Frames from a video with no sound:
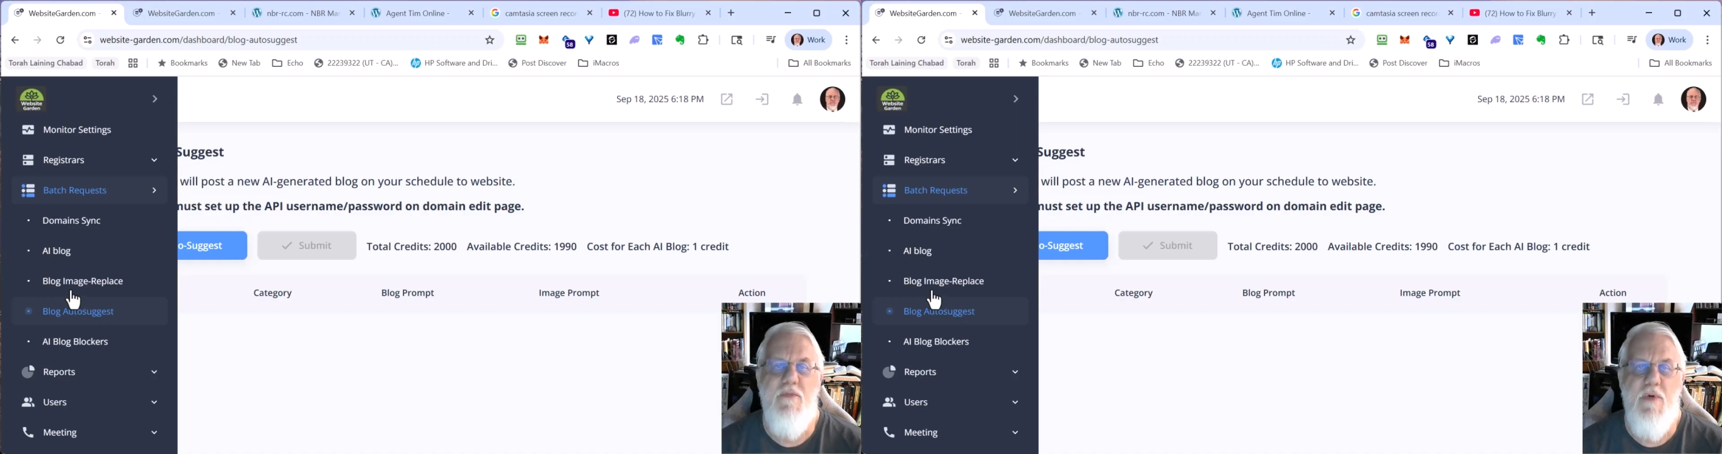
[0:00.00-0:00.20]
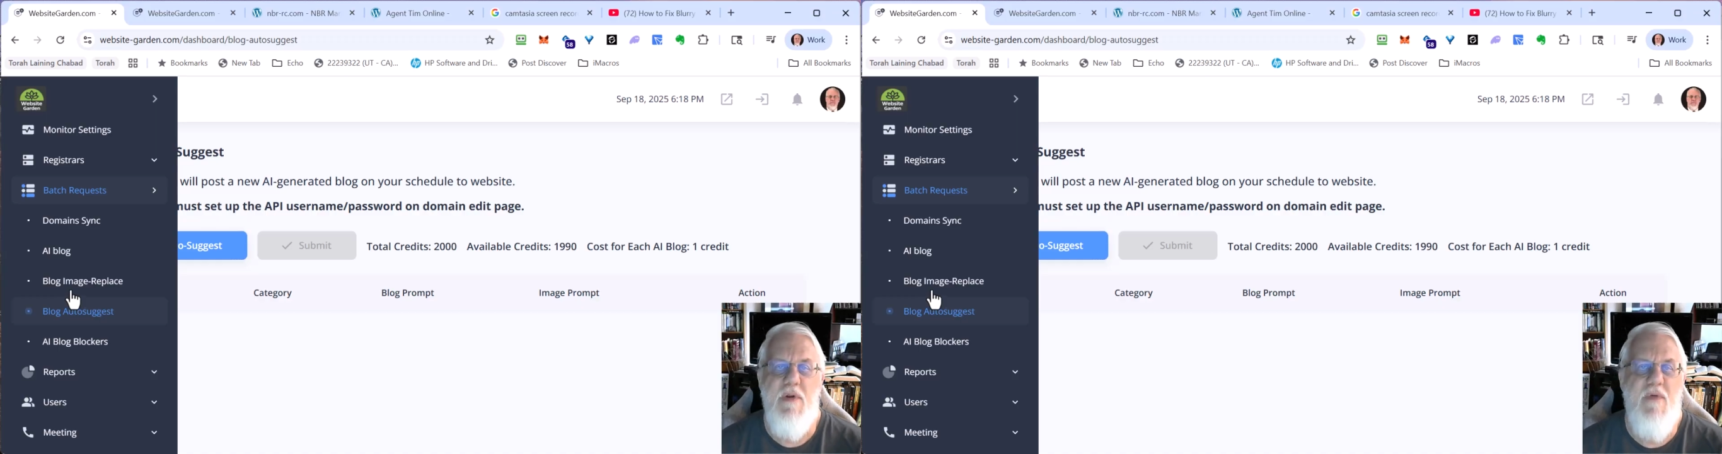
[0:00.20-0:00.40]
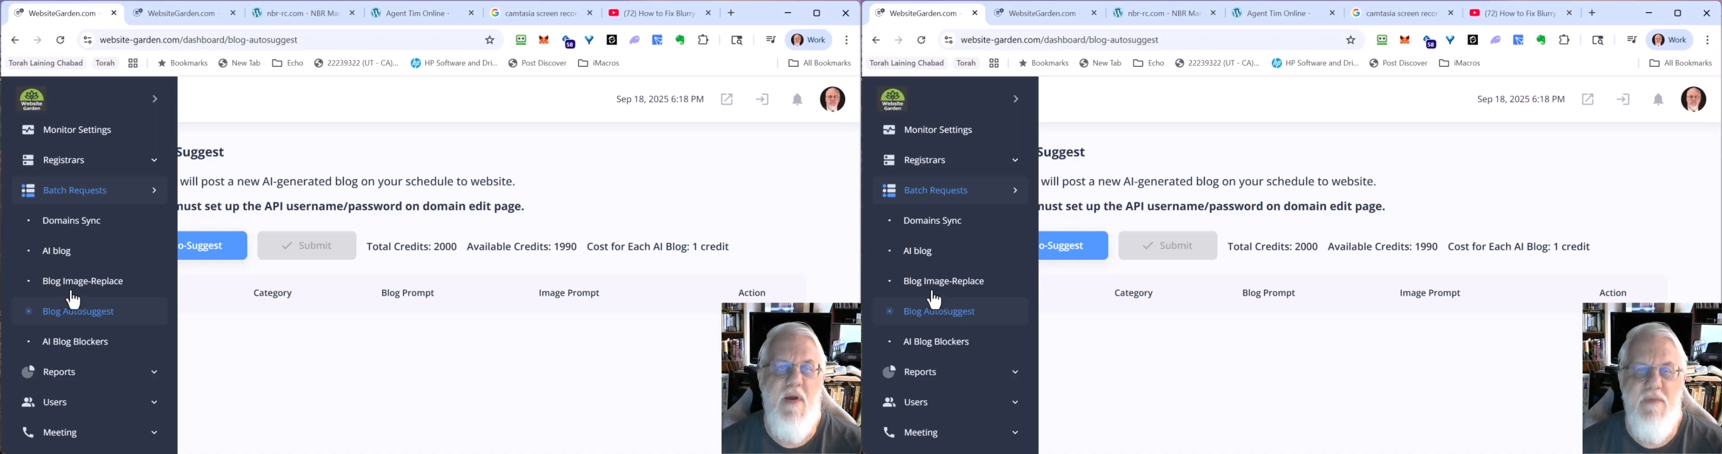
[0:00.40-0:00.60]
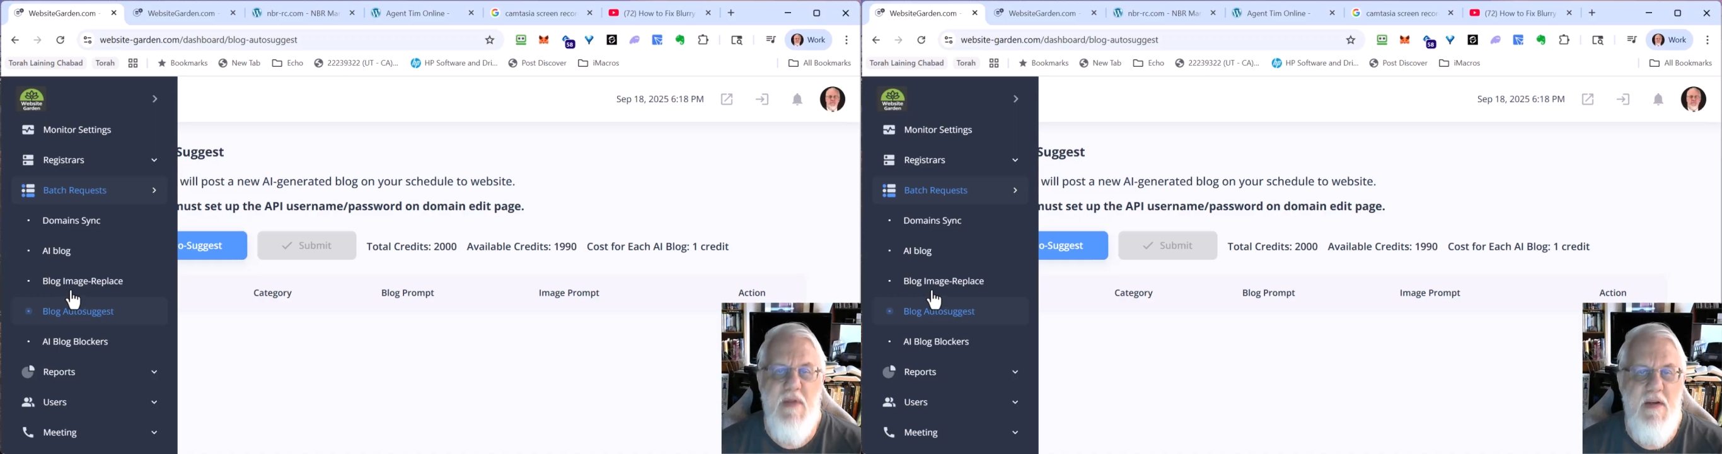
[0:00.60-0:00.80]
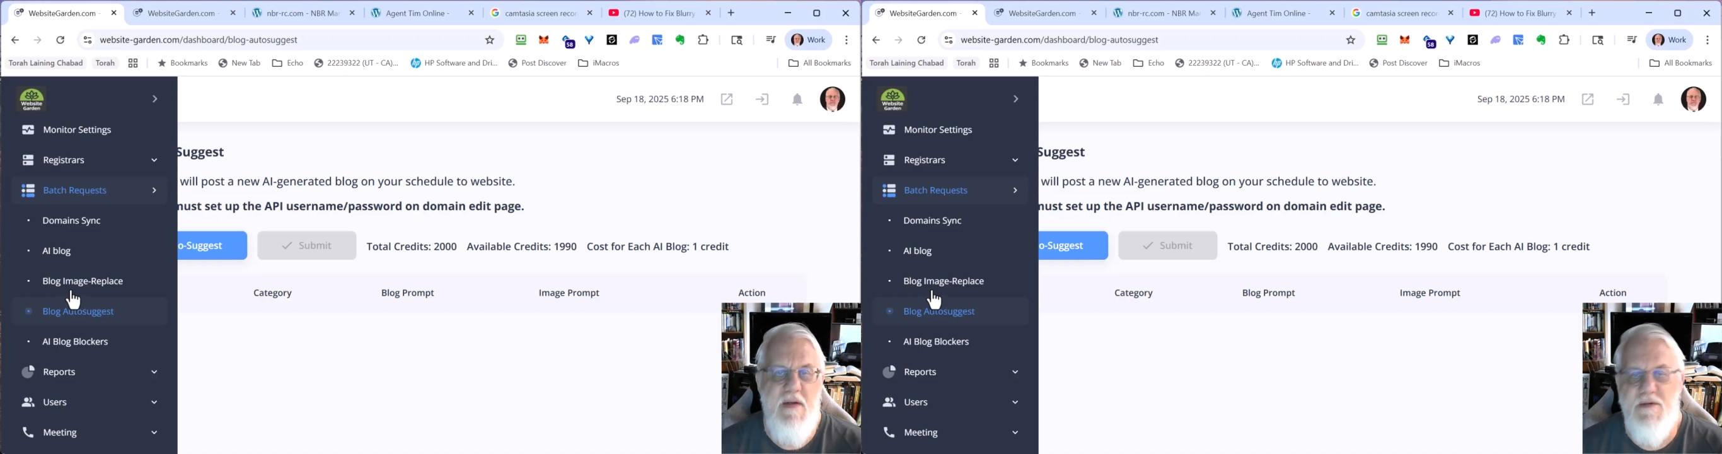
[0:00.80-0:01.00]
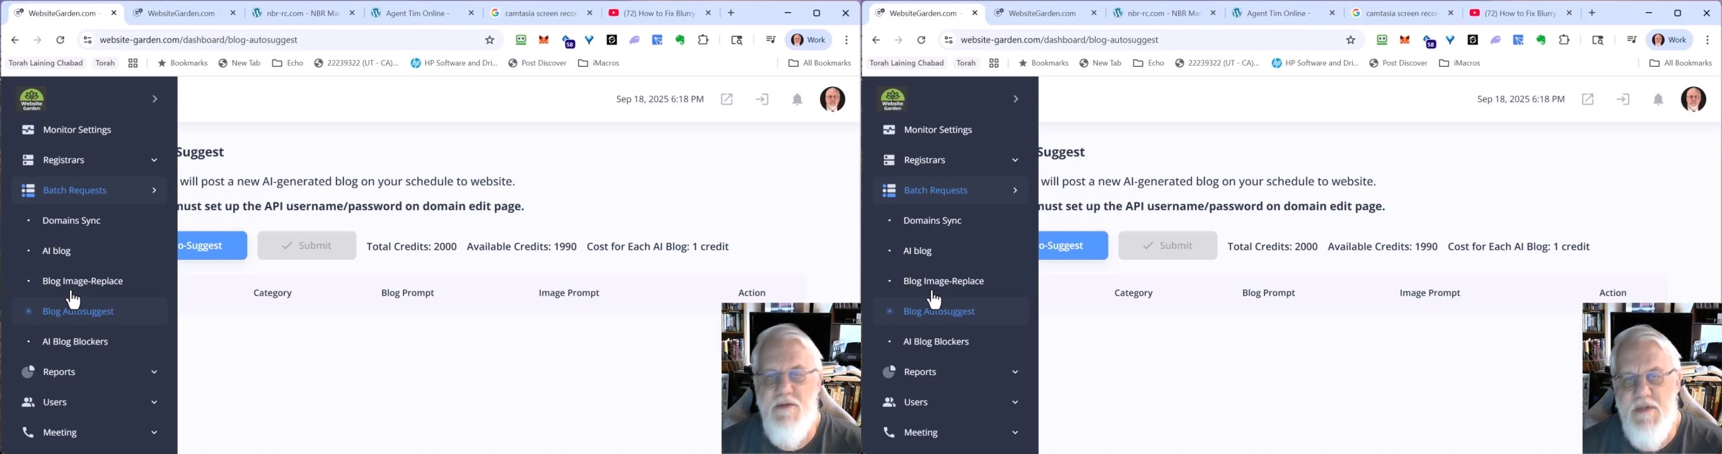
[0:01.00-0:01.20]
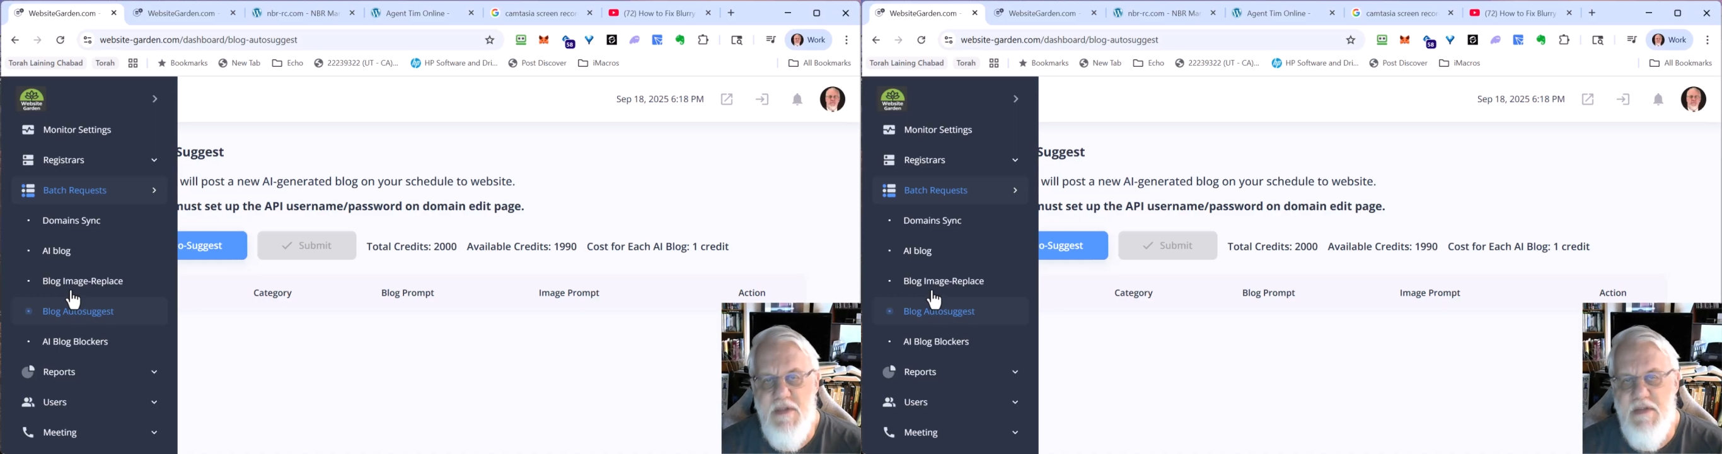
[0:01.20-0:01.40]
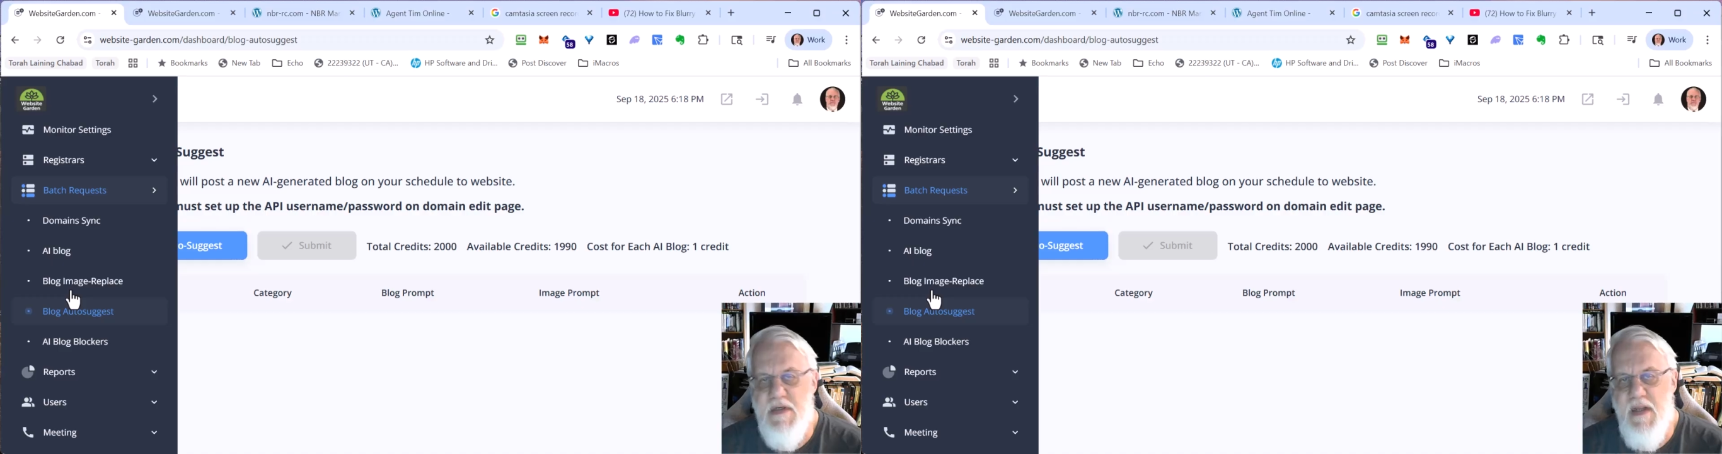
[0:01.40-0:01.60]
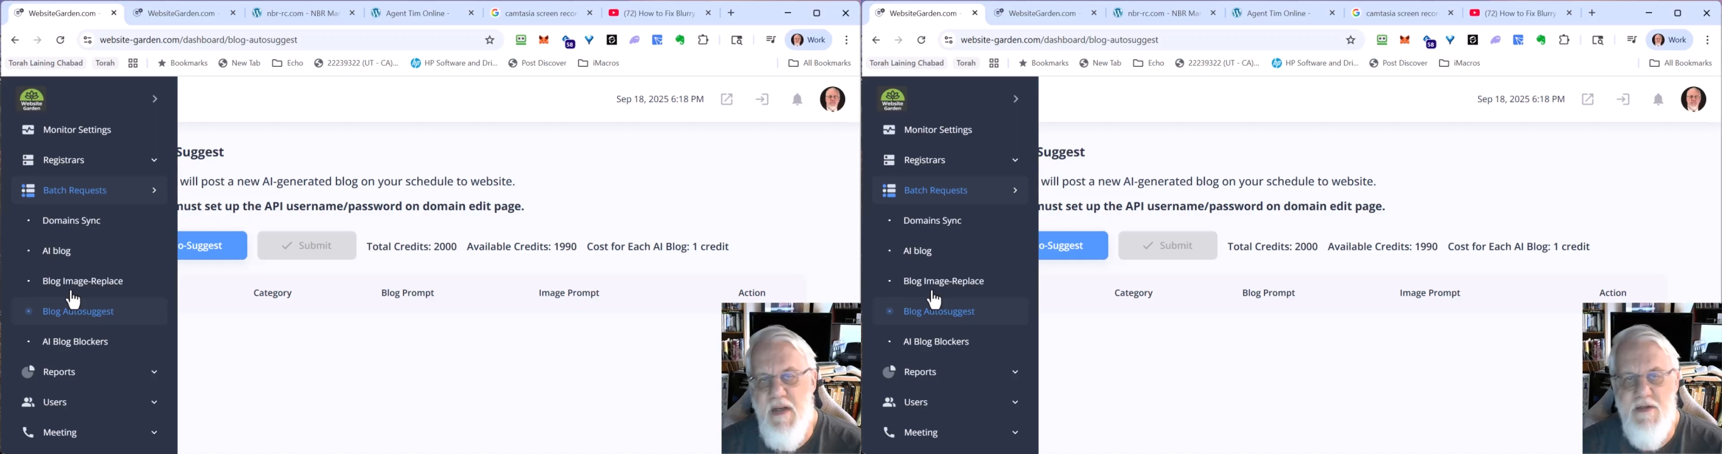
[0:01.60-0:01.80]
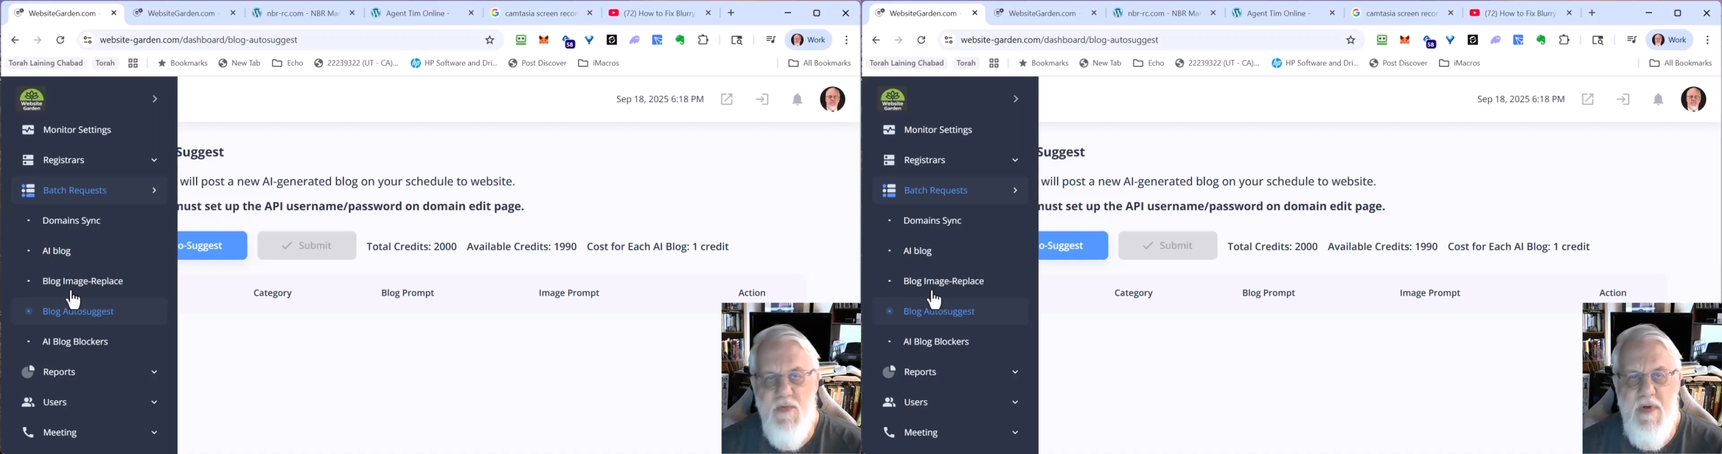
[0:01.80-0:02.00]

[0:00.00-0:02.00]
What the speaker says: 45 days or 60 days,